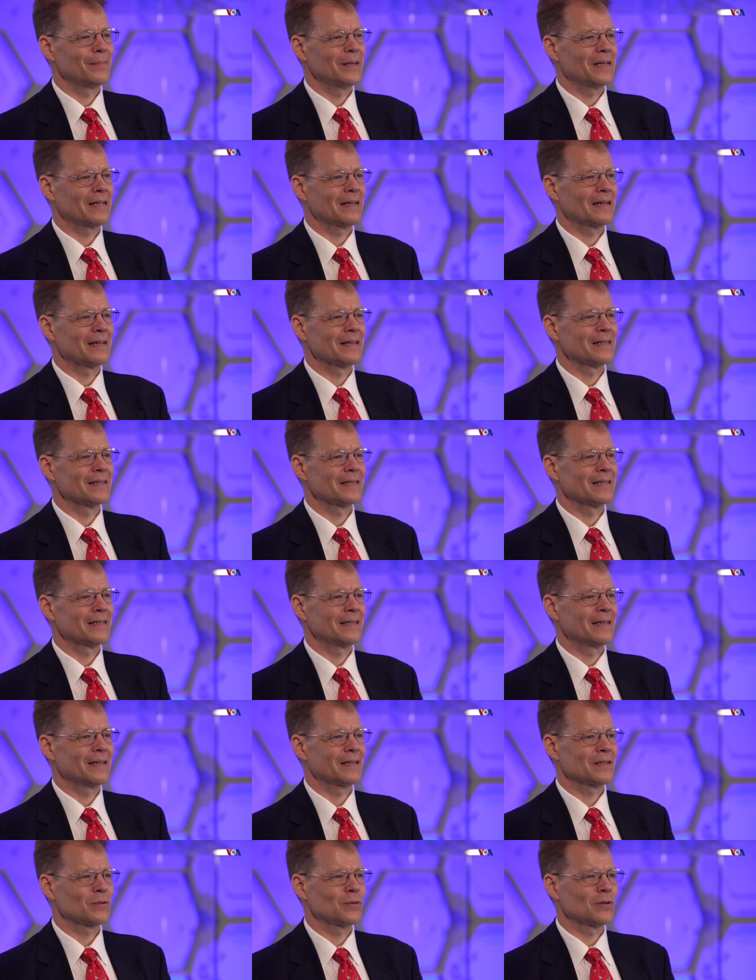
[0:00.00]
because
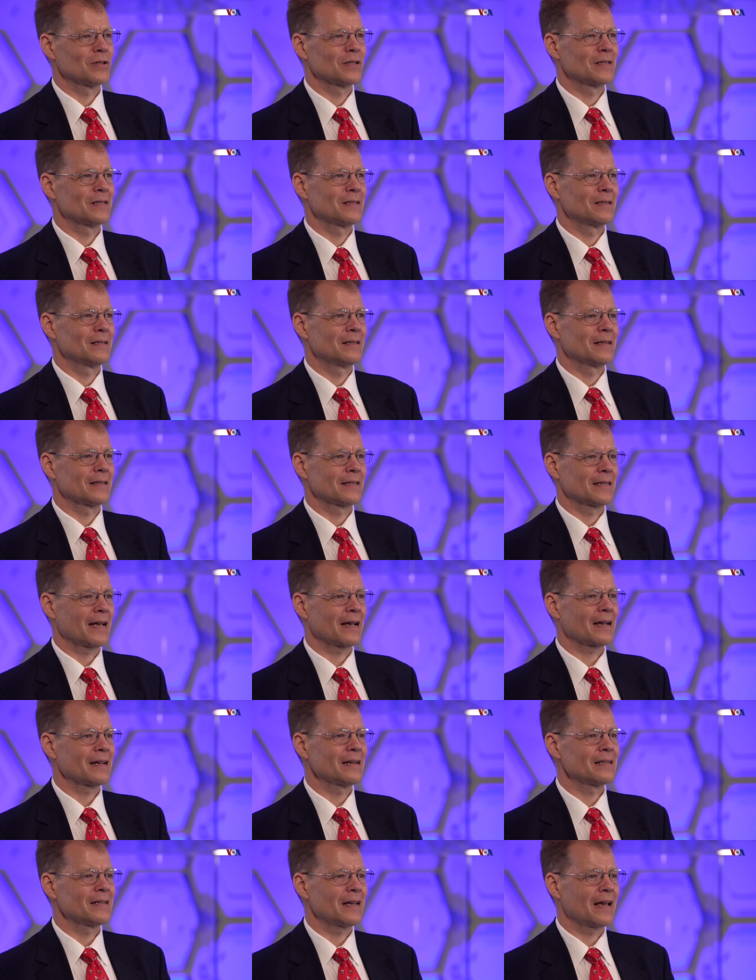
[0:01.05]
this was the
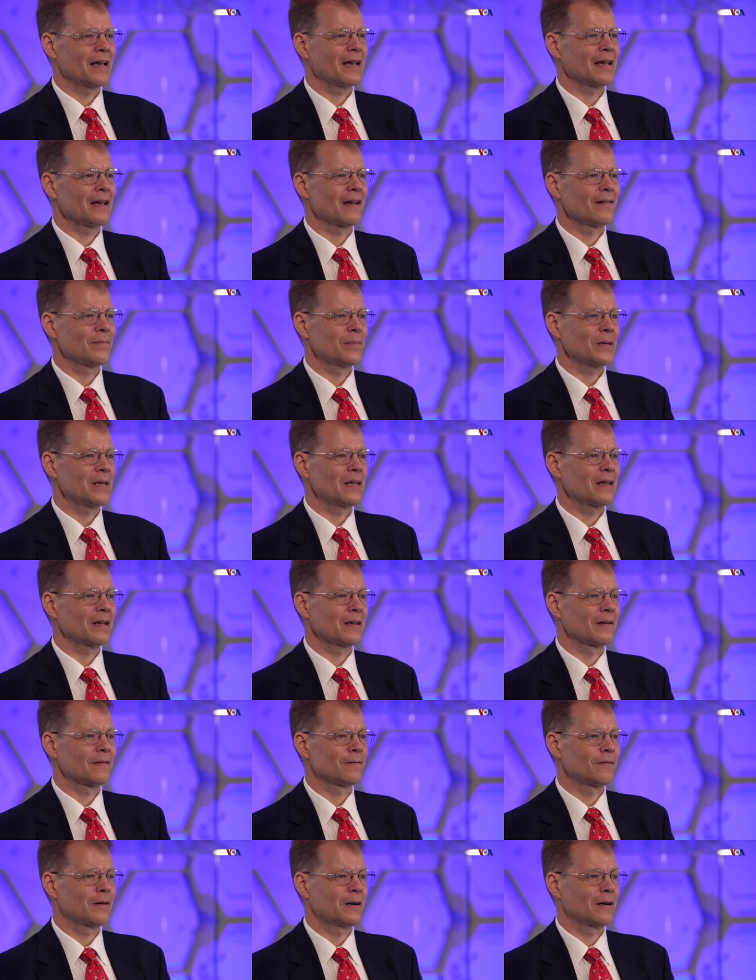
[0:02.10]
second day of being
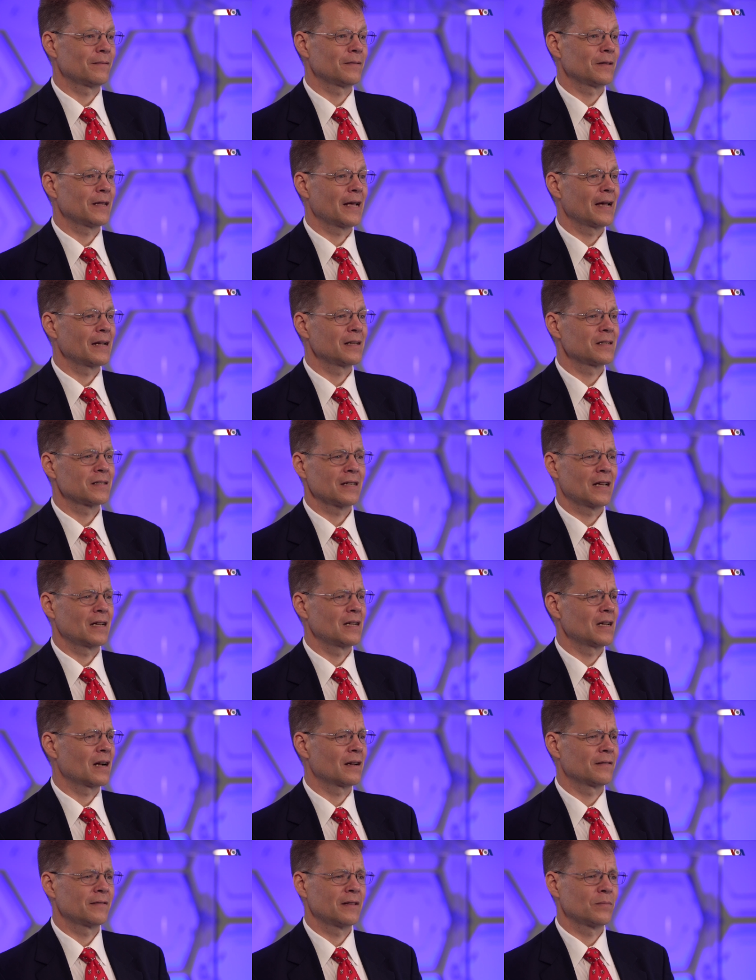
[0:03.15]
in front of lights
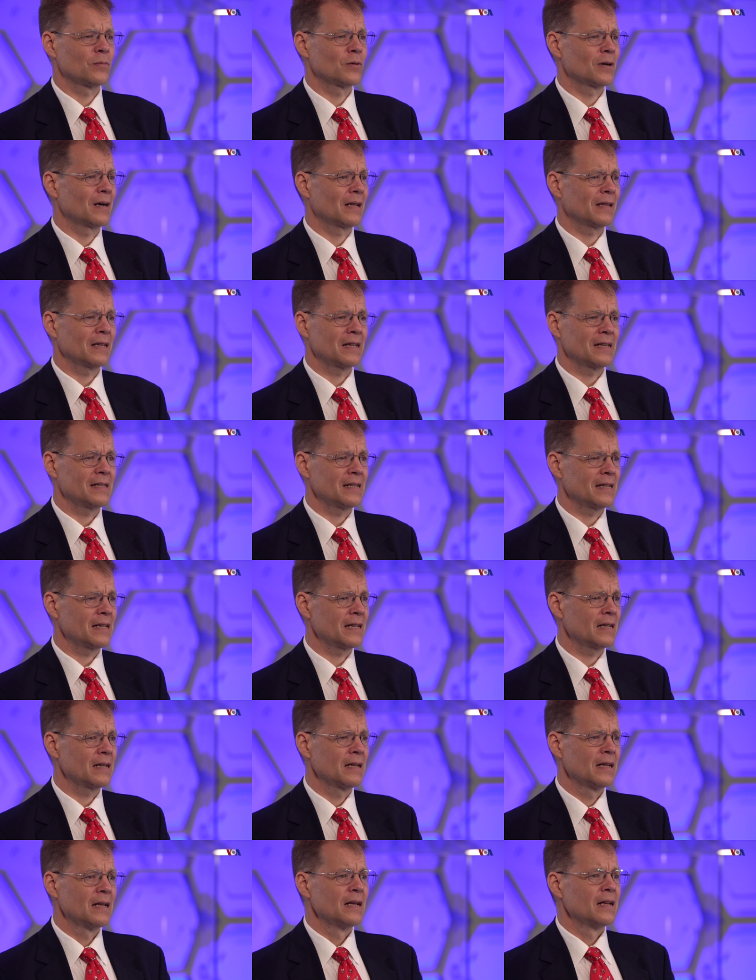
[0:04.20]
and none of them were
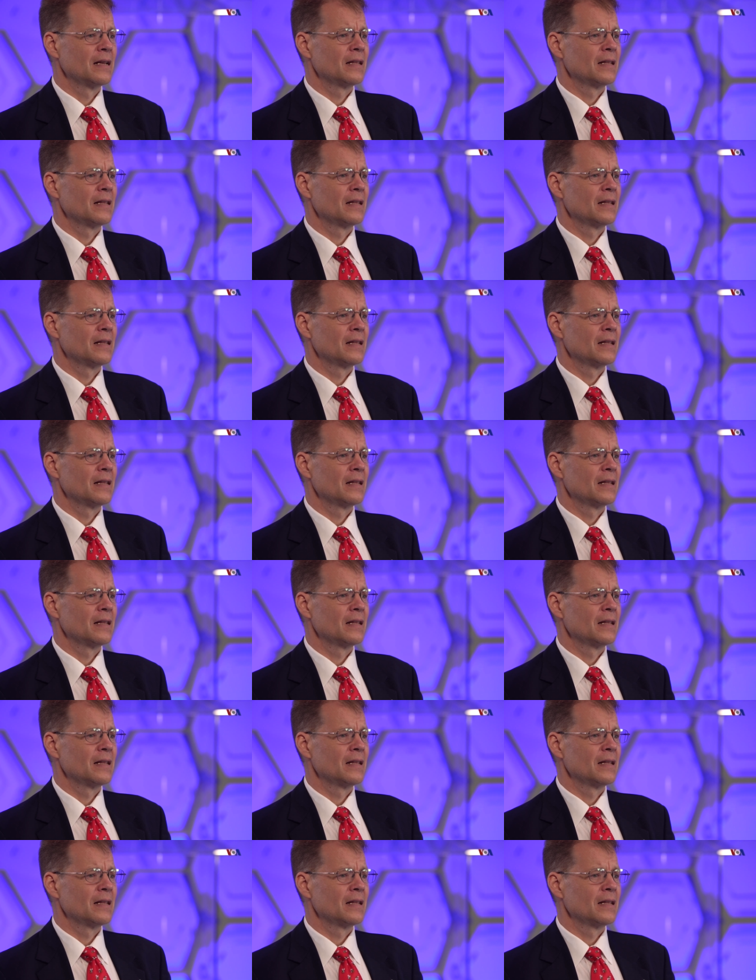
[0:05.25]
LED